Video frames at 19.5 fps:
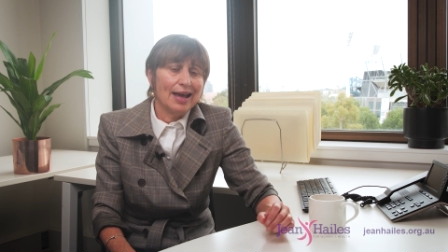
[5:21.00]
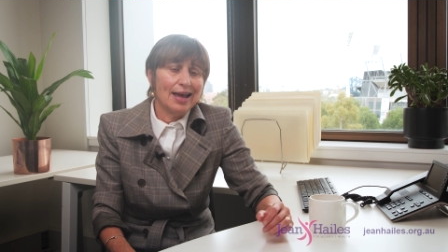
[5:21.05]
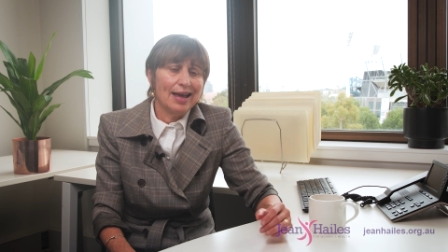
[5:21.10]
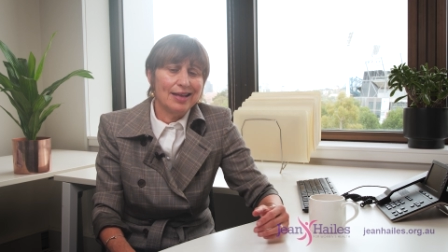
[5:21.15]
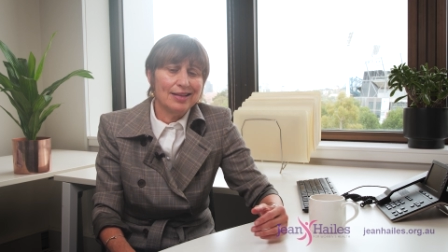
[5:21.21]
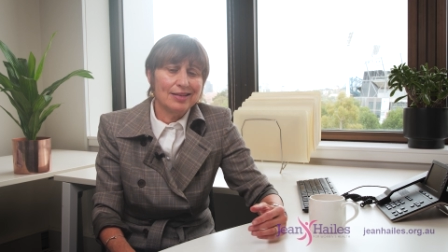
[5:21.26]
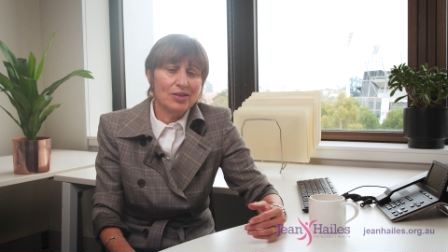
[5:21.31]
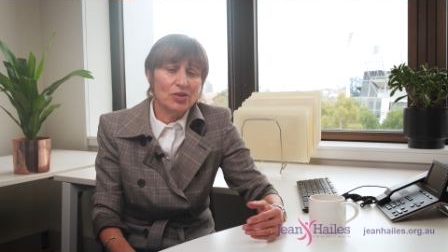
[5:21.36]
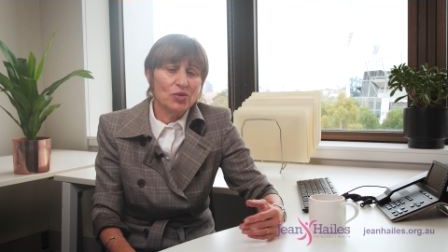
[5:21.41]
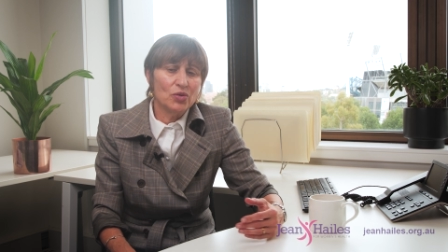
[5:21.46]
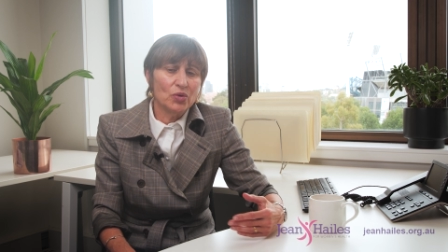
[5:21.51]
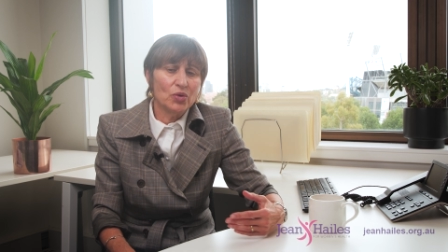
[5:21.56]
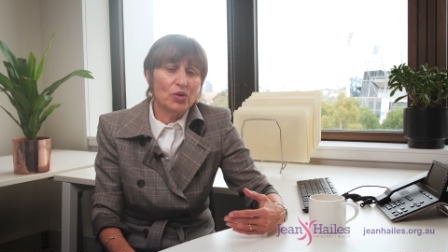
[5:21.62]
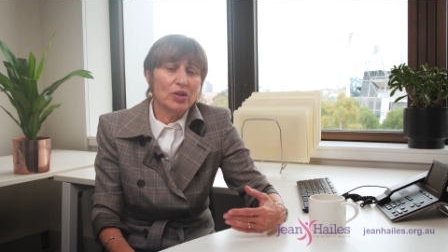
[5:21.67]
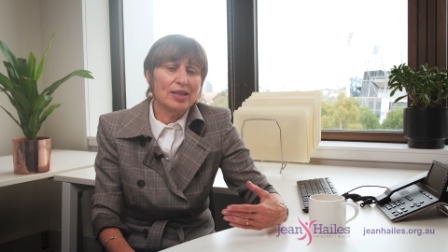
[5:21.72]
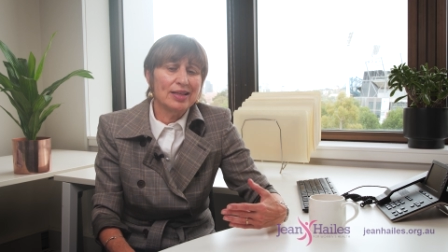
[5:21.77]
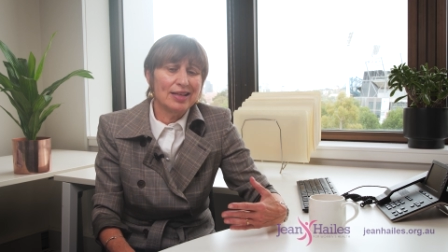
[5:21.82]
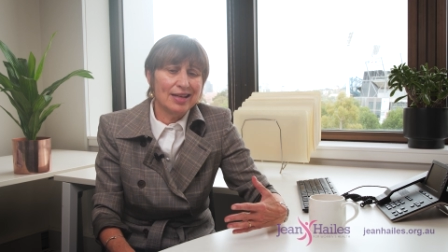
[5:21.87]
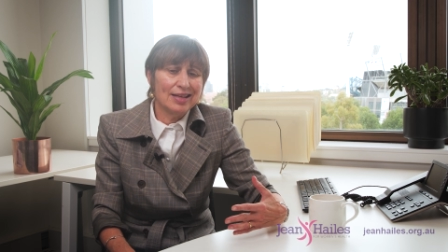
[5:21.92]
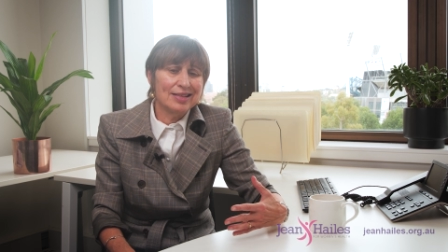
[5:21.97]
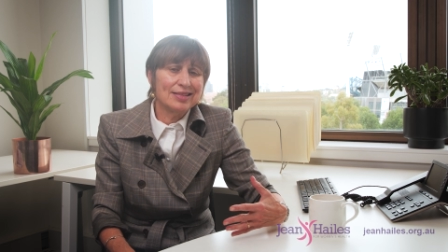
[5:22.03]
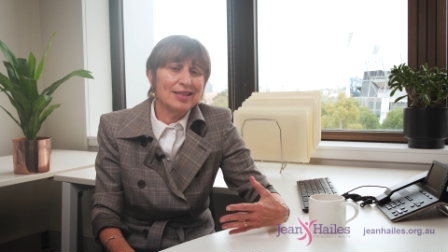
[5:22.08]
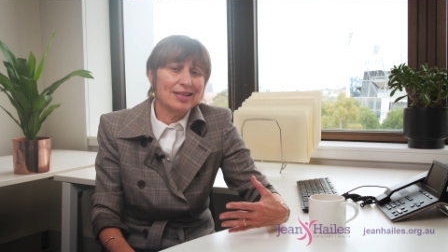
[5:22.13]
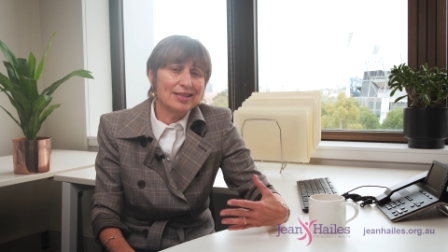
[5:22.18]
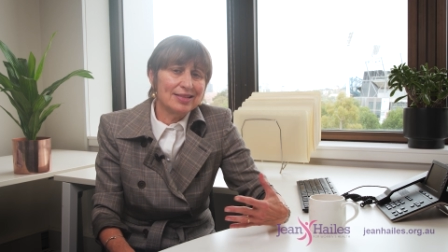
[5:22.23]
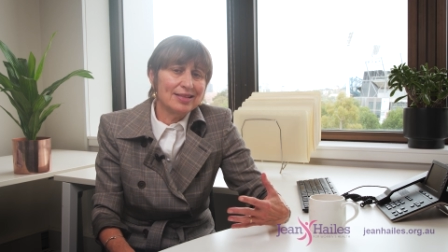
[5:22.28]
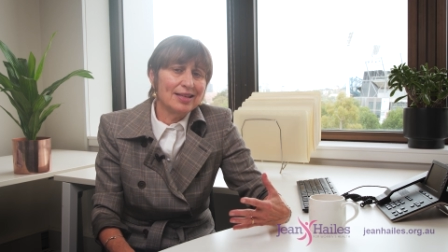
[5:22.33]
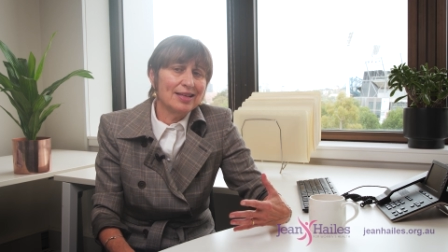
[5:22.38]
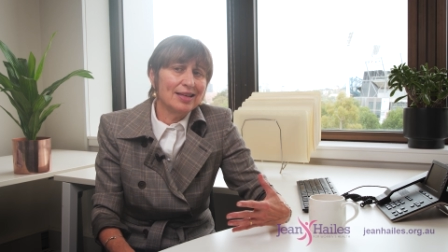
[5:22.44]
And you can, as
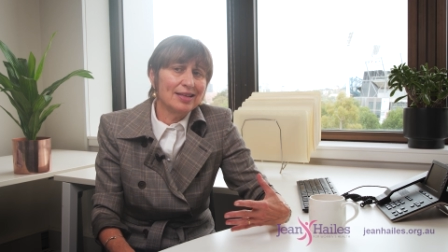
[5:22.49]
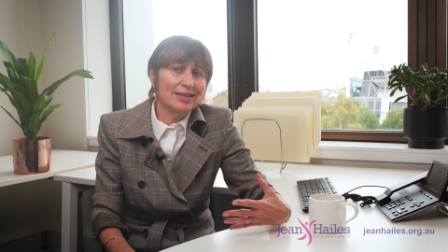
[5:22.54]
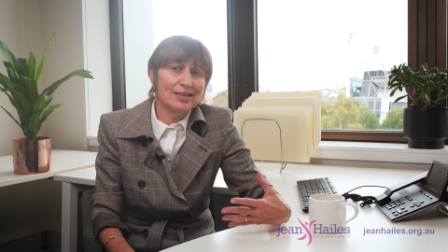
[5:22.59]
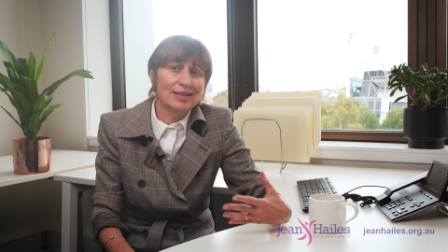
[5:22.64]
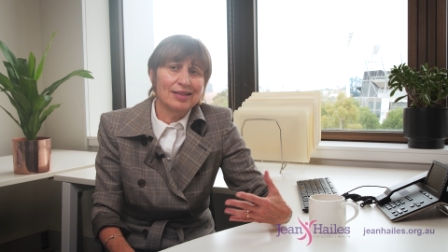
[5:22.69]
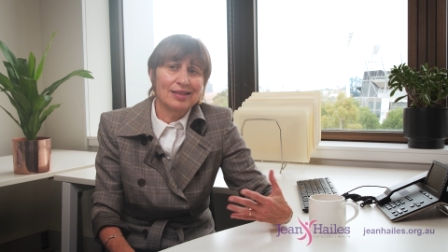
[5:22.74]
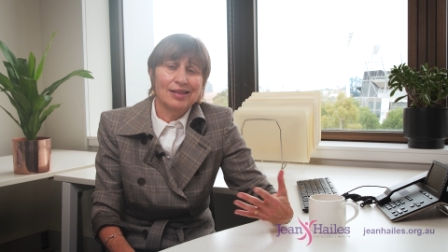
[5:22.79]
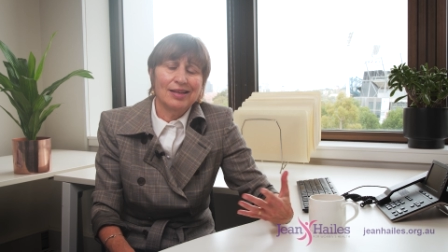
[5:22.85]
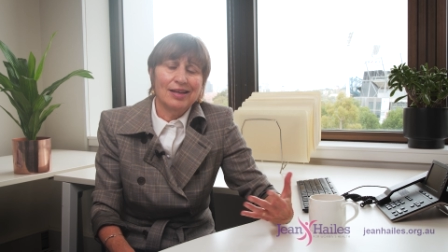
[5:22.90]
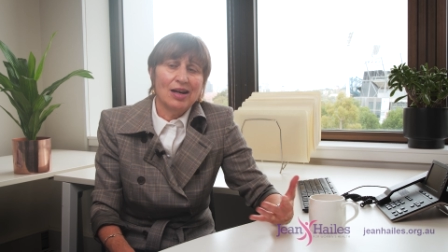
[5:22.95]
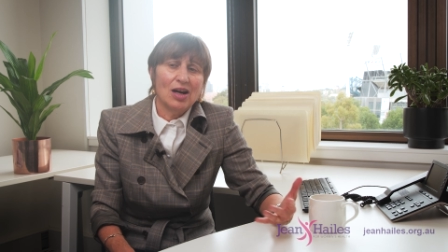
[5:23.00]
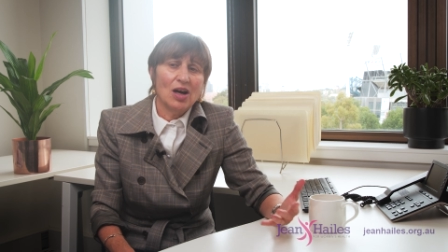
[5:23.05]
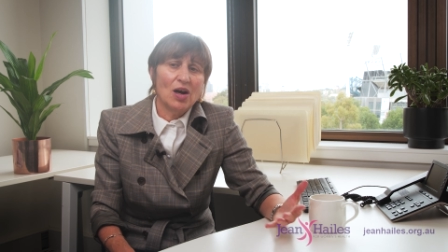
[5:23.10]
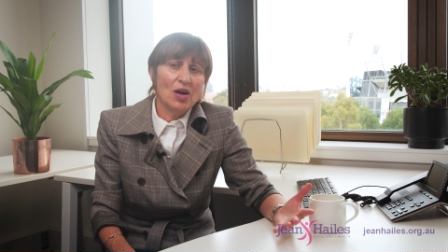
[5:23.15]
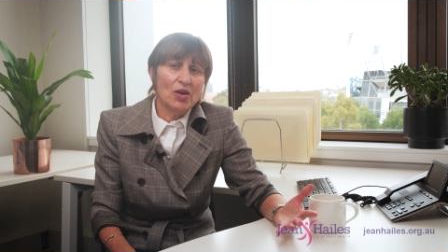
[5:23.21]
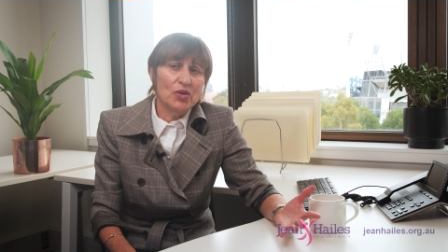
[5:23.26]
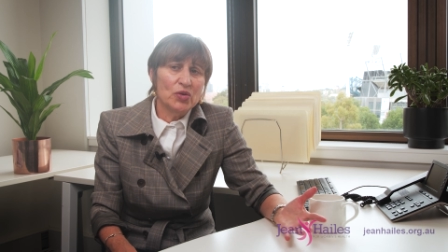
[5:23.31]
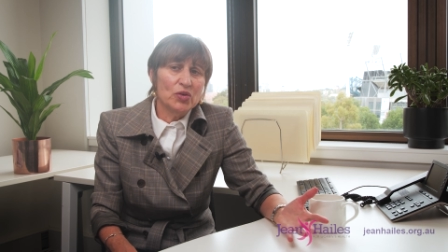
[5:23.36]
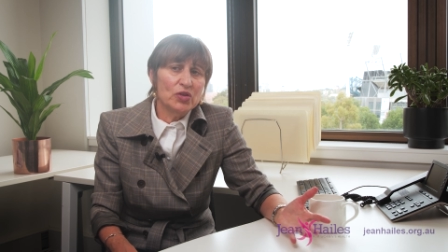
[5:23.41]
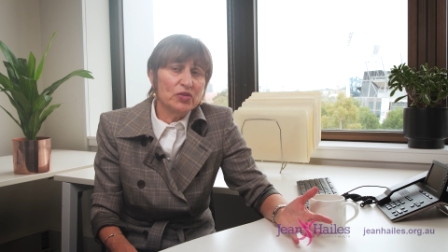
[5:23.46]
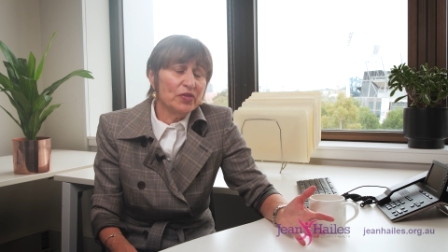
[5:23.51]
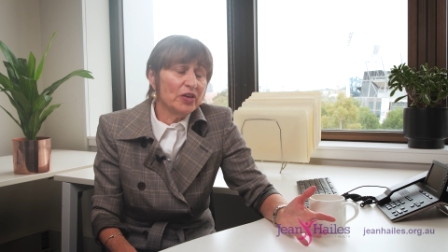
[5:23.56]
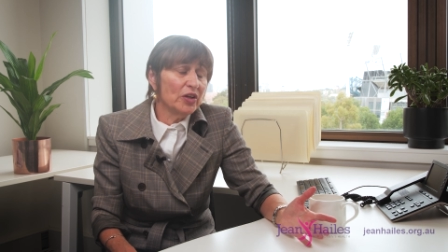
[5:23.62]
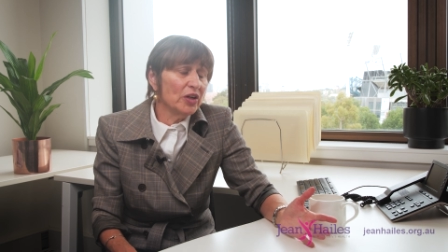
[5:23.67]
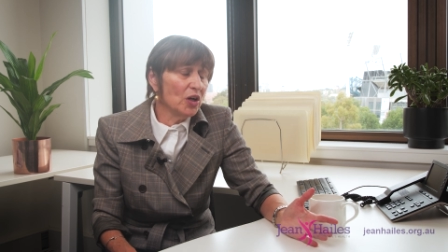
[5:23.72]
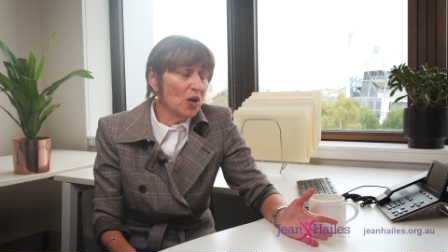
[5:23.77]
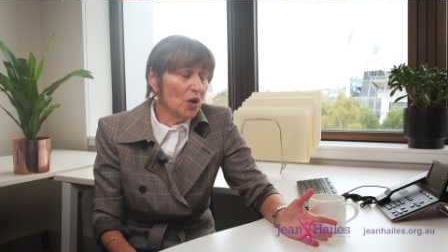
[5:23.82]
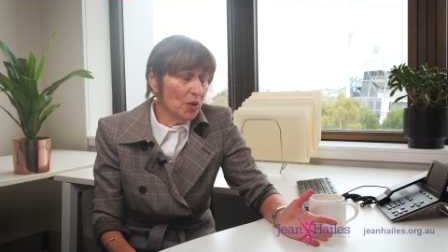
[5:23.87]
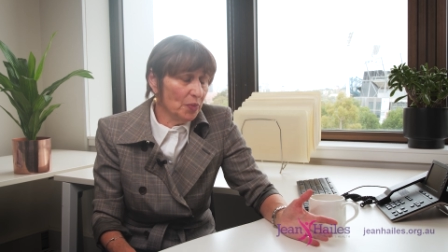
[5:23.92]
I say, use
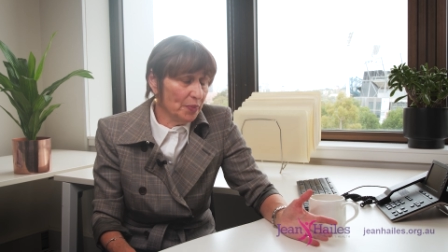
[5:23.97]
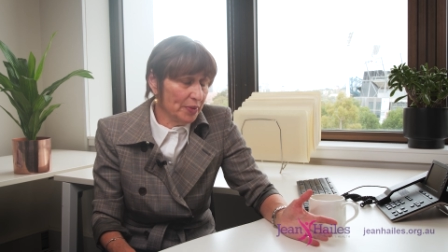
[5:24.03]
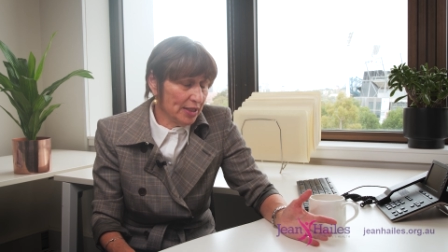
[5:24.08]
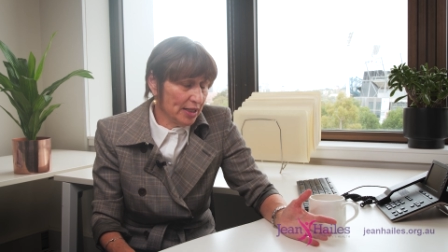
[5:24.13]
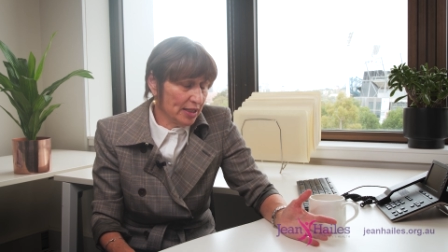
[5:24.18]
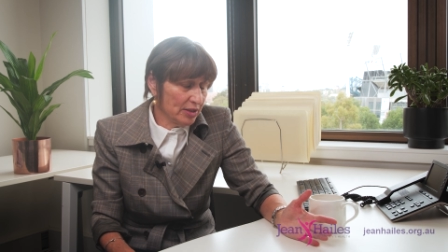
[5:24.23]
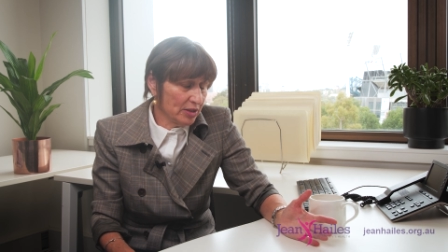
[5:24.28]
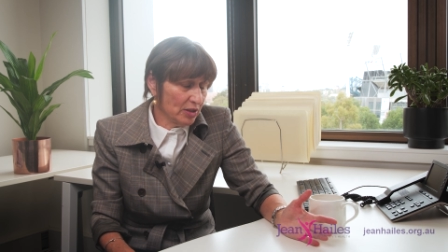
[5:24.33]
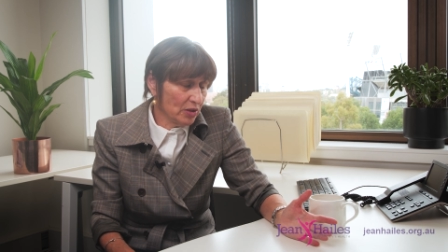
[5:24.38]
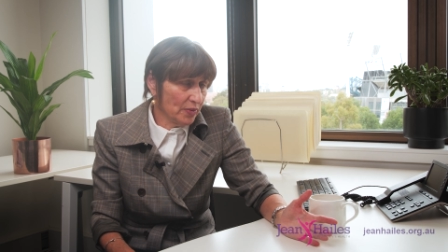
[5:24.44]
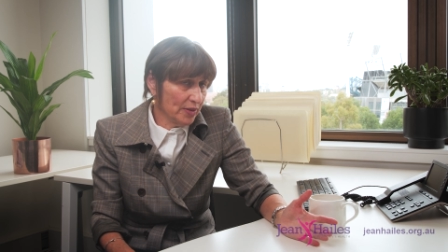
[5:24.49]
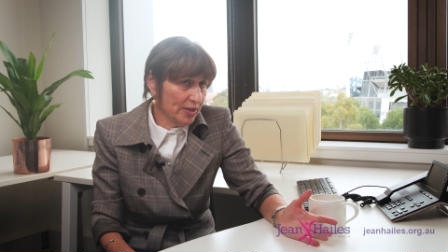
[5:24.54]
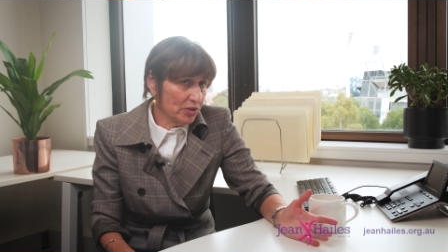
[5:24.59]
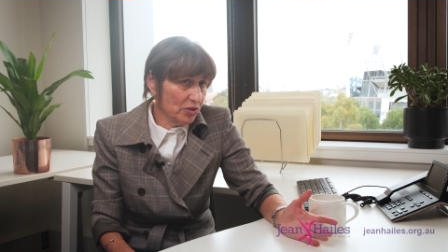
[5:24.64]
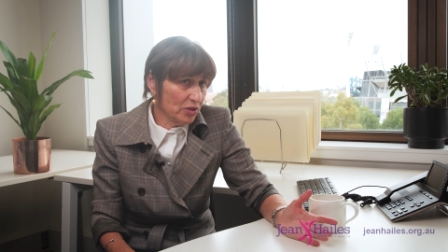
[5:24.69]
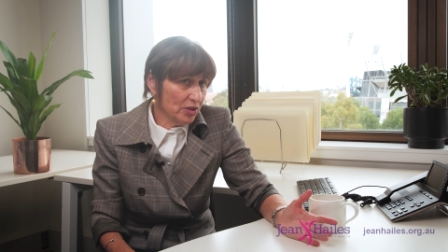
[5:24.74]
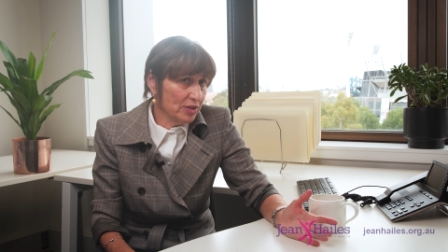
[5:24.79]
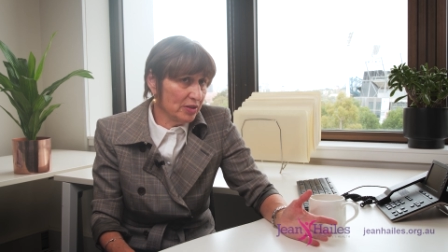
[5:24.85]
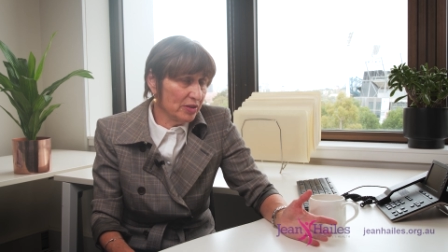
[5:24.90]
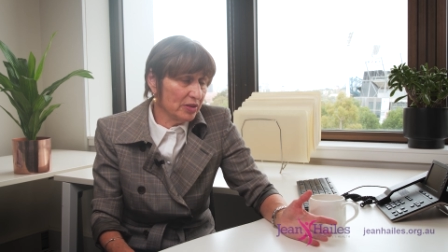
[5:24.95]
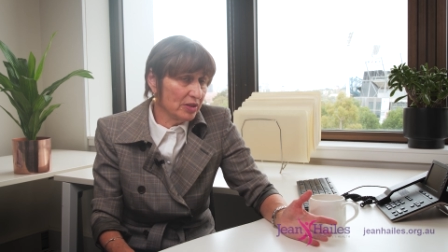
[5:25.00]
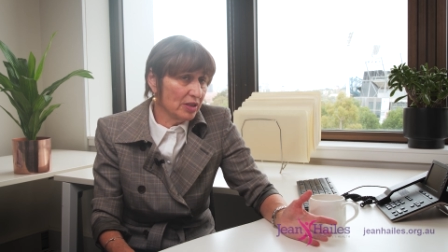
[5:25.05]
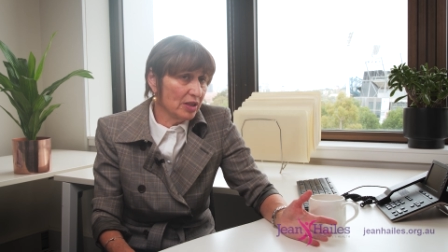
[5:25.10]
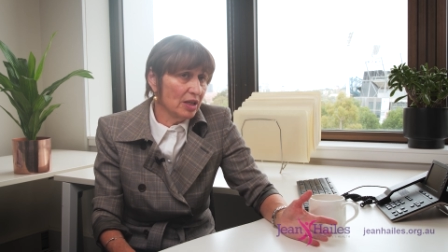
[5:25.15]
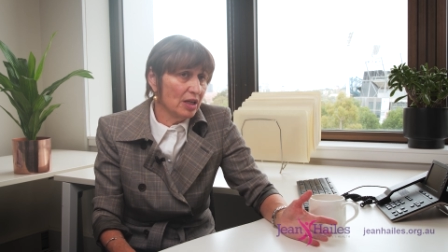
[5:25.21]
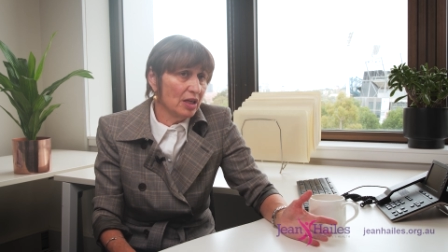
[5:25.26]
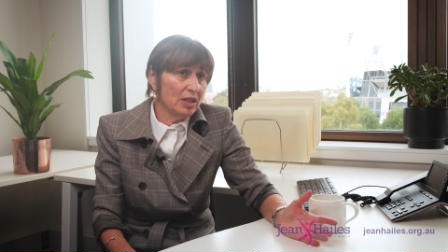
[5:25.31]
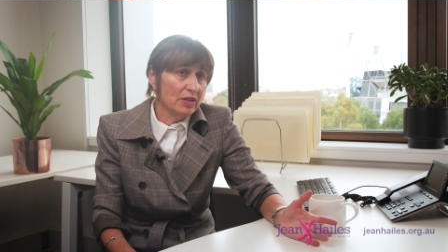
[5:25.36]
very open-ended questions.